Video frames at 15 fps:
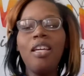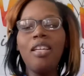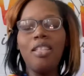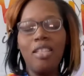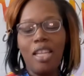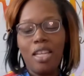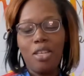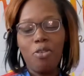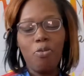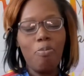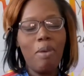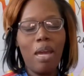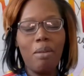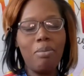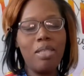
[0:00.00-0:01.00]
That new
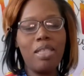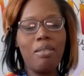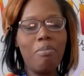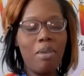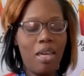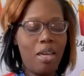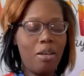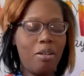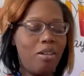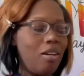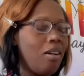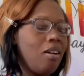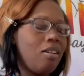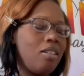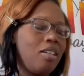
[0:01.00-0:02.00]
baby smell.
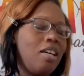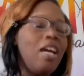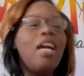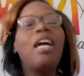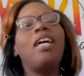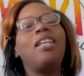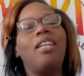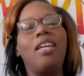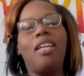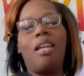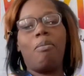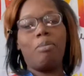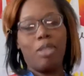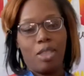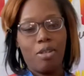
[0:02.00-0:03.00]
And then
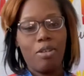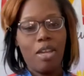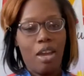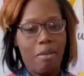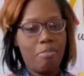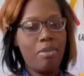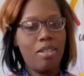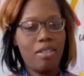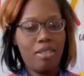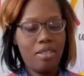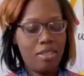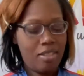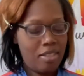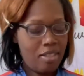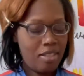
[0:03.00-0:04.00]
I'm going to show y'all pictures
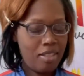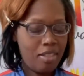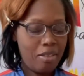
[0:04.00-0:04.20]
and stuff.